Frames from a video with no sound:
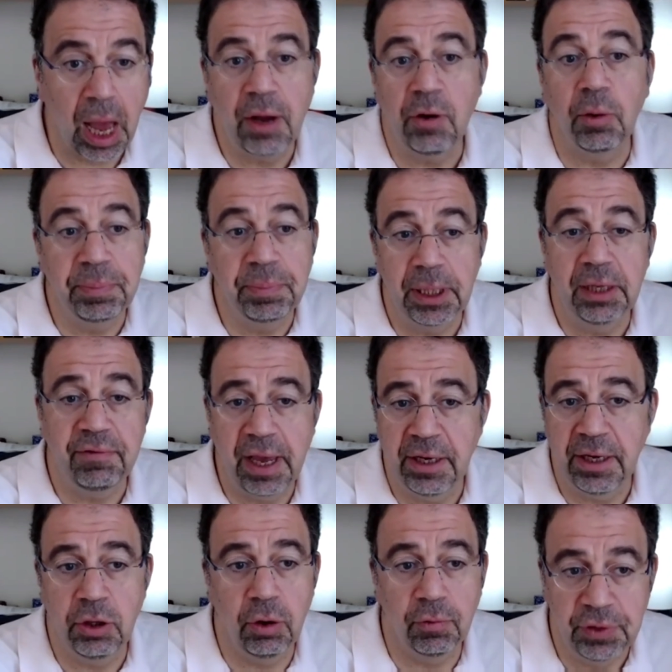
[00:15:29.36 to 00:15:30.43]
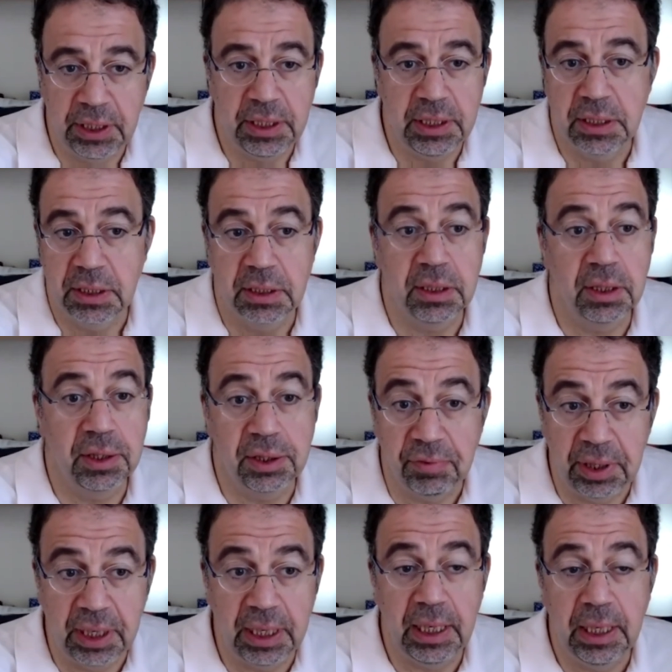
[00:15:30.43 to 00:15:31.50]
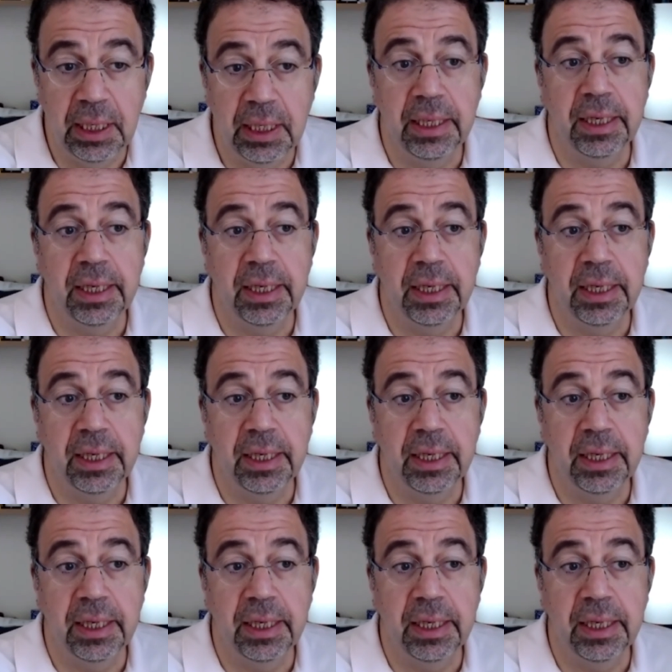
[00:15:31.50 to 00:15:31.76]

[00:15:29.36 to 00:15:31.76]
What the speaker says: I don't believe any of these three